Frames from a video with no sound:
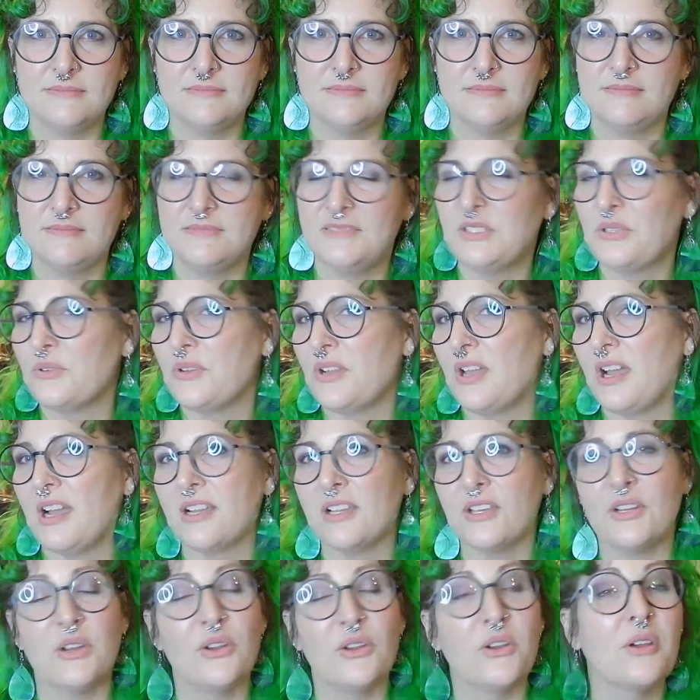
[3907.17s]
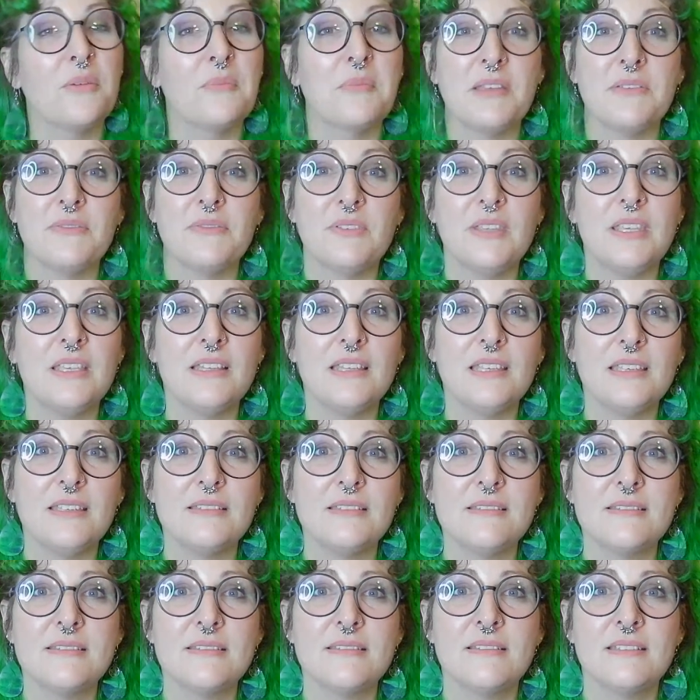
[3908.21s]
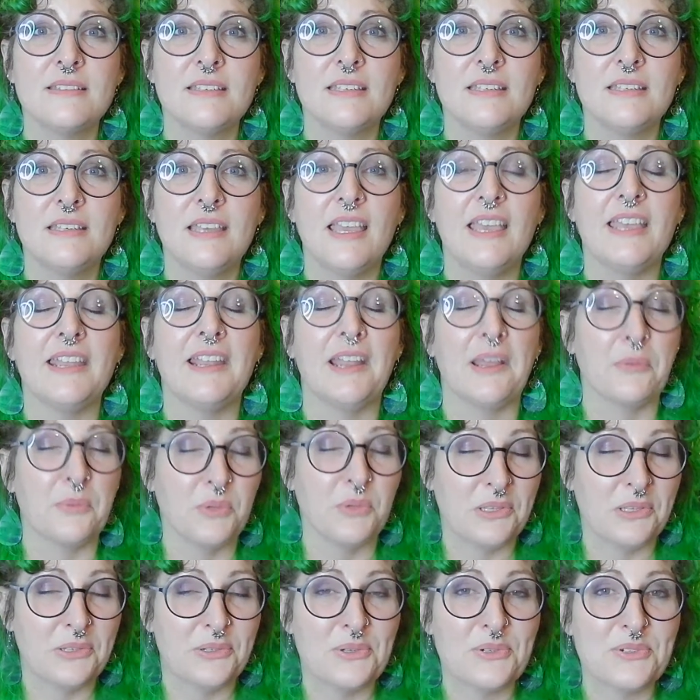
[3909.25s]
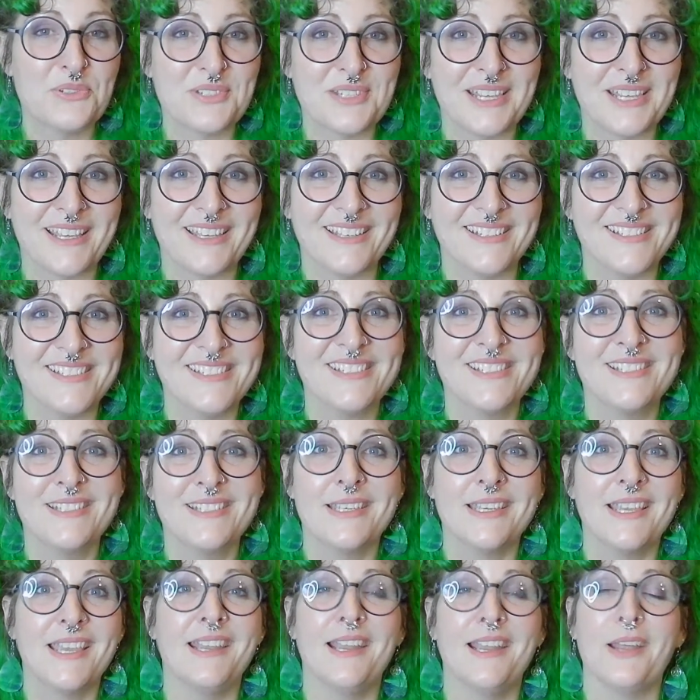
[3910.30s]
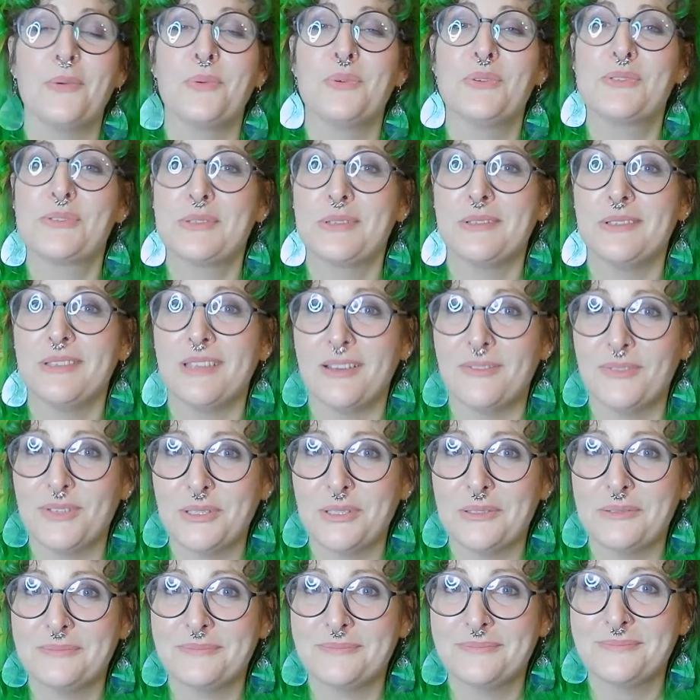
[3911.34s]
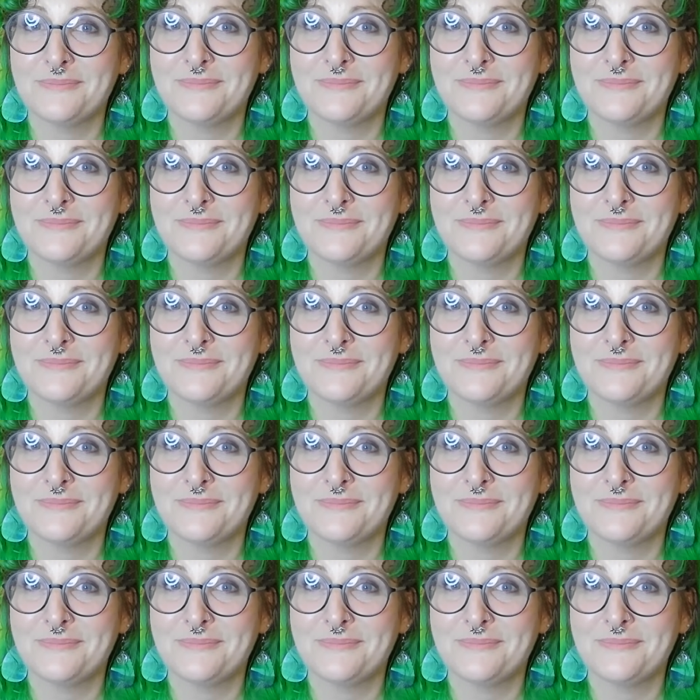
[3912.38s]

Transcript: You're not going to hurt my feelings, and I will understand, and I will still love you.